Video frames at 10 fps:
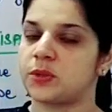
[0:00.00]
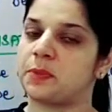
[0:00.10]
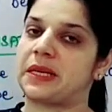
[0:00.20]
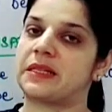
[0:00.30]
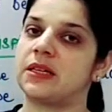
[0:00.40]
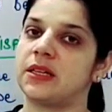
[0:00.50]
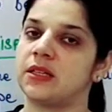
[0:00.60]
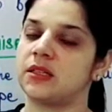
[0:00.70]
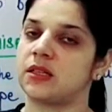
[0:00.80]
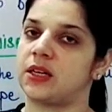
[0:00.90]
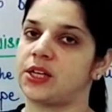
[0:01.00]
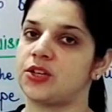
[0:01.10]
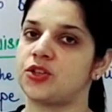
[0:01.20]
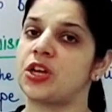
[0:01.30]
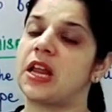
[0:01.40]
was present in a
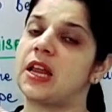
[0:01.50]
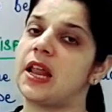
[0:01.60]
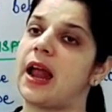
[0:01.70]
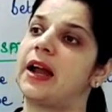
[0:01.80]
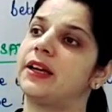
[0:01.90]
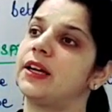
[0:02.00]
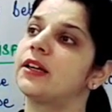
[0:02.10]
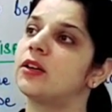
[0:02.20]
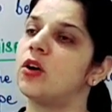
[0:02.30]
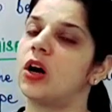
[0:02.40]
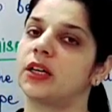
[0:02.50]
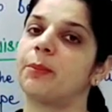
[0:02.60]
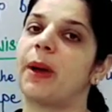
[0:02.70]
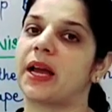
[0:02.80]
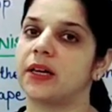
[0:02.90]
certain shell and it got
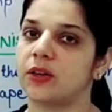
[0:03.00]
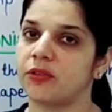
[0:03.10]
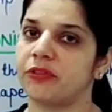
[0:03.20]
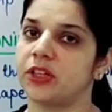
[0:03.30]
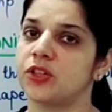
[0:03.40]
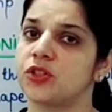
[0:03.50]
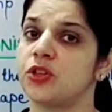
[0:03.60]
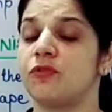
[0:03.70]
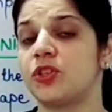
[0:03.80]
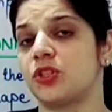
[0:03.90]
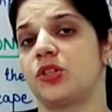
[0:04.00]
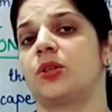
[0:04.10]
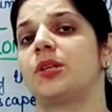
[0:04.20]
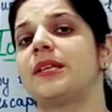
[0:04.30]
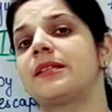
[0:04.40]
a packet of energy which
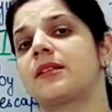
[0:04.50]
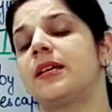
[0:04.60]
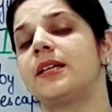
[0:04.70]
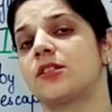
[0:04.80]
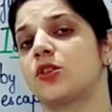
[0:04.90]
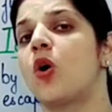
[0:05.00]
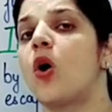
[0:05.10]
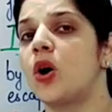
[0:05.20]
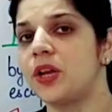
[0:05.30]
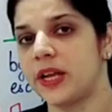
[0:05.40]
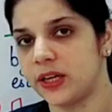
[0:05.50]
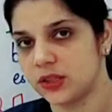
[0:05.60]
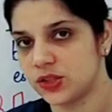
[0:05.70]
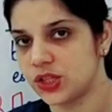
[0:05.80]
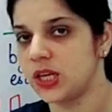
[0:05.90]
increased its own
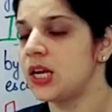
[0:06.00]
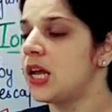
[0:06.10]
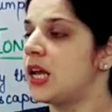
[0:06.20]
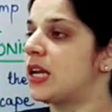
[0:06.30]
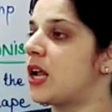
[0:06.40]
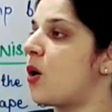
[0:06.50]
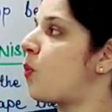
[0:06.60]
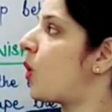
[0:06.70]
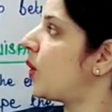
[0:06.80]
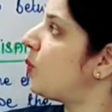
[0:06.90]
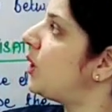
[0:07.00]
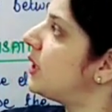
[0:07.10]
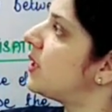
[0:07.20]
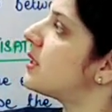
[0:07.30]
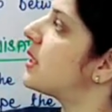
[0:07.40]
energy. Now, what
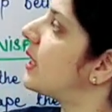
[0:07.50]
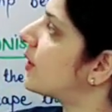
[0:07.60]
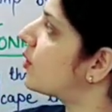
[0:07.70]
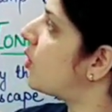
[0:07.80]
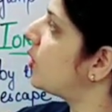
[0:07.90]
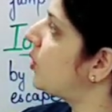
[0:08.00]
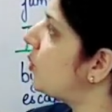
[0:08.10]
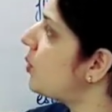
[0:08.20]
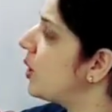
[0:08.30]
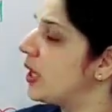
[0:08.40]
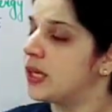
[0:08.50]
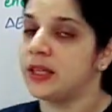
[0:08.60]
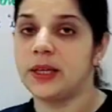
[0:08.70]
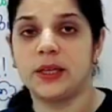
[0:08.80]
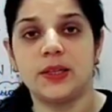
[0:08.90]
will this electron do?
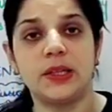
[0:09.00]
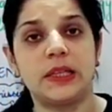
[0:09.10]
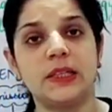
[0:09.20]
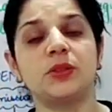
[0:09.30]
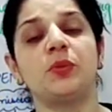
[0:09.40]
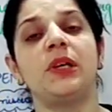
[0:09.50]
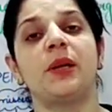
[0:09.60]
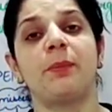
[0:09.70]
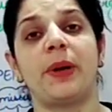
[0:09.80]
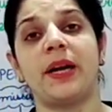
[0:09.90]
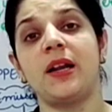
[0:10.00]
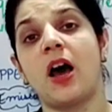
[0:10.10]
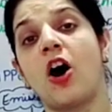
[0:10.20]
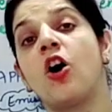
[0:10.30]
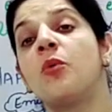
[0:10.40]
This will depend
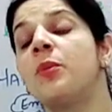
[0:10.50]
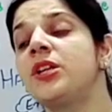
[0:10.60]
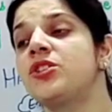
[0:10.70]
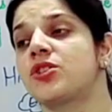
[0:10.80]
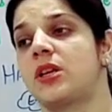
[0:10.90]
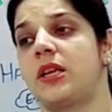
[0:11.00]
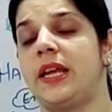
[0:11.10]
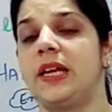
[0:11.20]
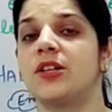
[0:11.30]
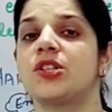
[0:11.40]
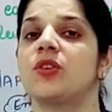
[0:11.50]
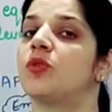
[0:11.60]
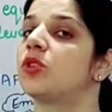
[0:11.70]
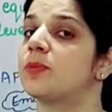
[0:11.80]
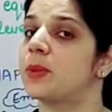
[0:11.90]
how much energy
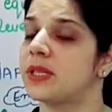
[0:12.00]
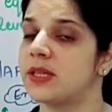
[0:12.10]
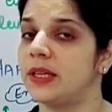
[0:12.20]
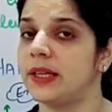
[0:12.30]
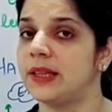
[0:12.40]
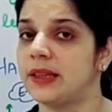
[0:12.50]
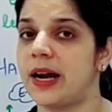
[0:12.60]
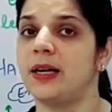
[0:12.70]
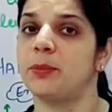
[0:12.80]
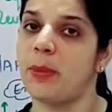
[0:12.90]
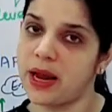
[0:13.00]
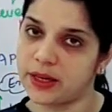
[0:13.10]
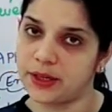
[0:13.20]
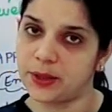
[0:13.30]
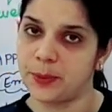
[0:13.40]
was present in that
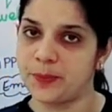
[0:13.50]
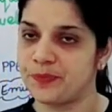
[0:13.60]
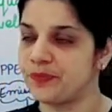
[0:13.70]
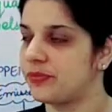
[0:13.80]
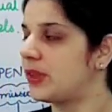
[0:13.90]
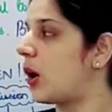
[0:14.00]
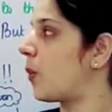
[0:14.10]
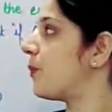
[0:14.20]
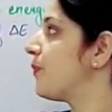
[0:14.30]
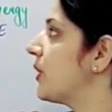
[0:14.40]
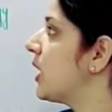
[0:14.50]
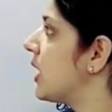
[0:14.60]
packet. Now,